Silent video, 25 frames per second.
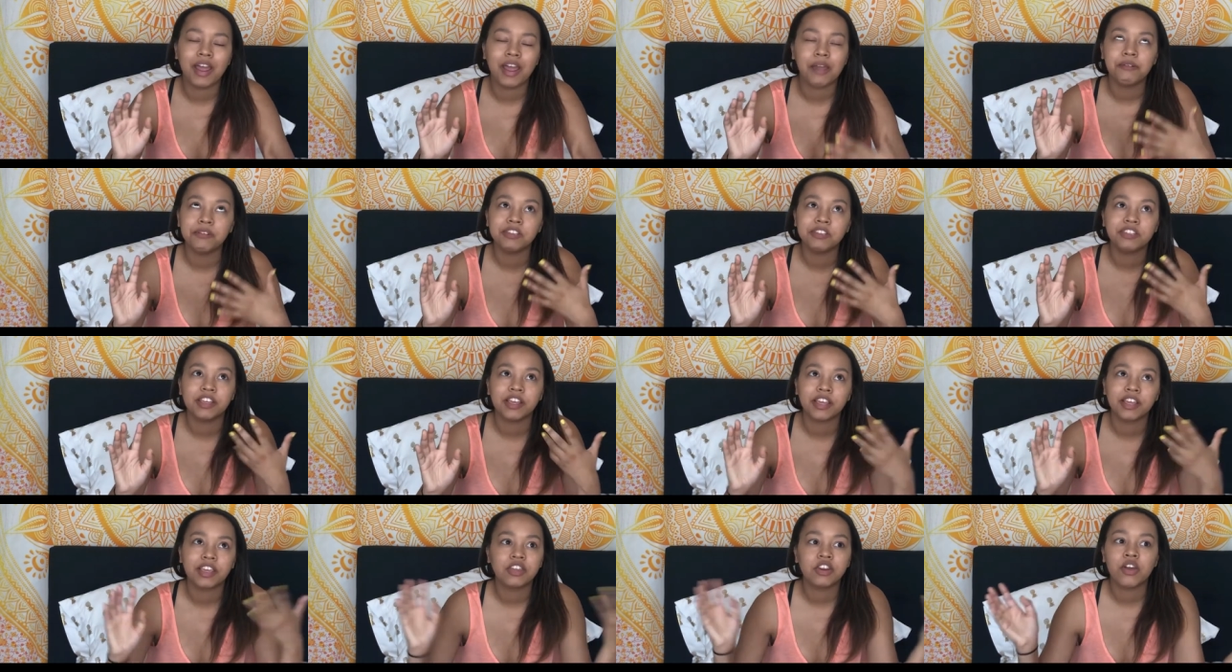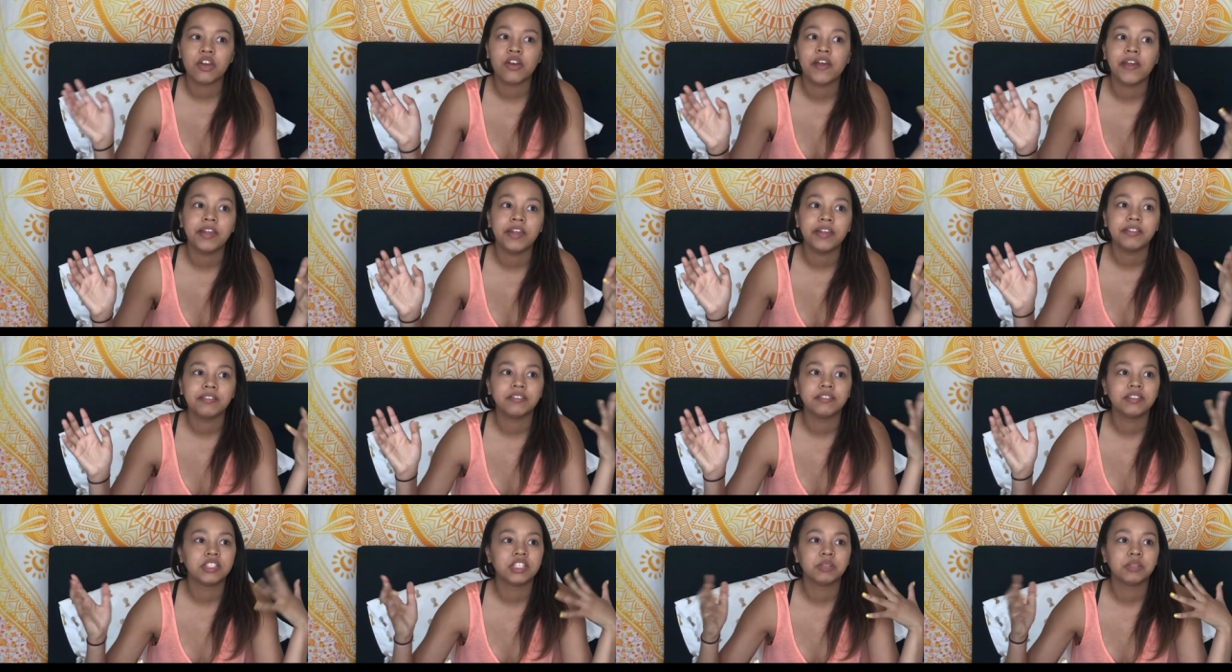I was like, you know what,
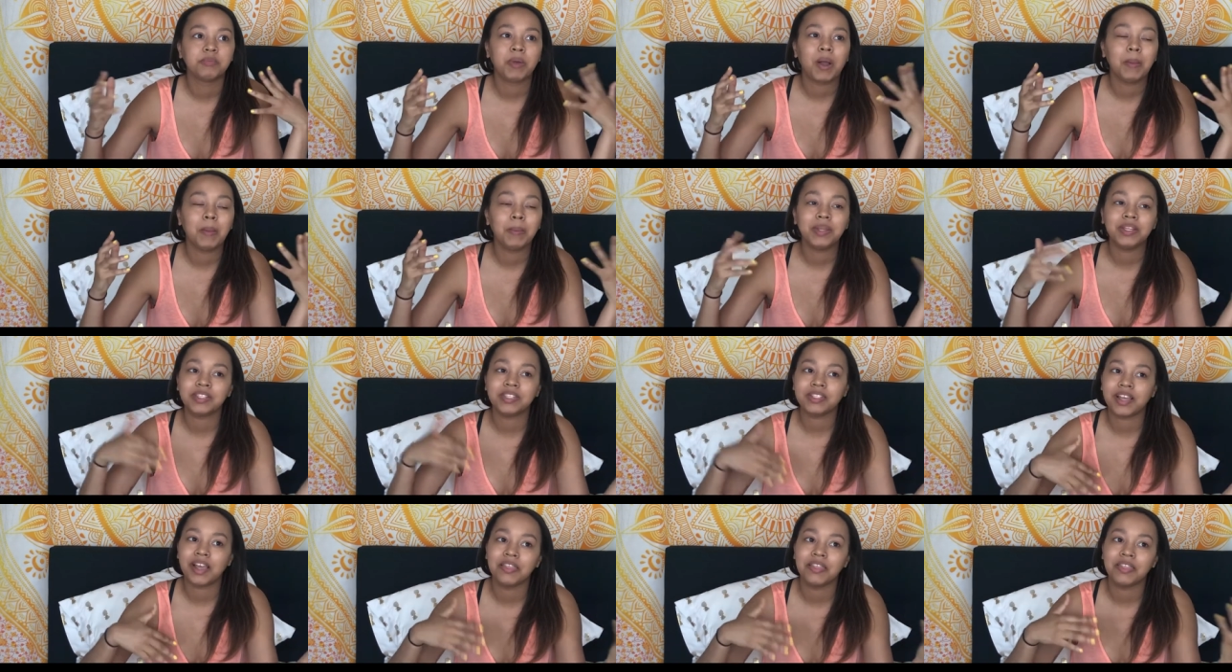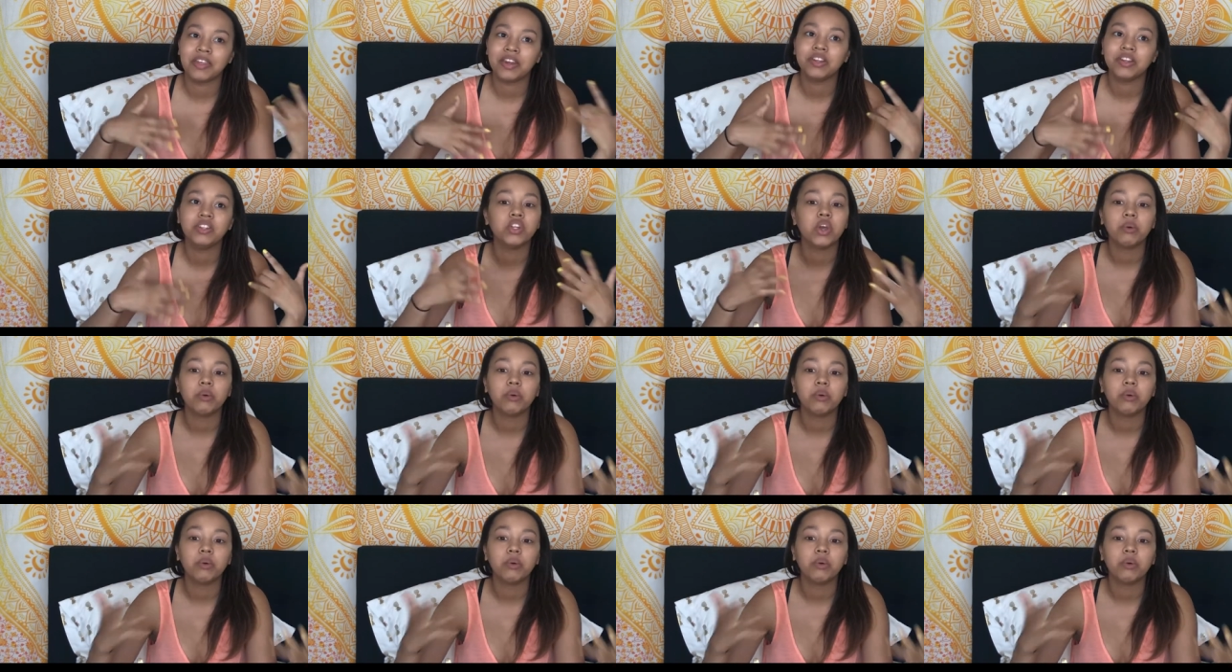this is probably a sign that I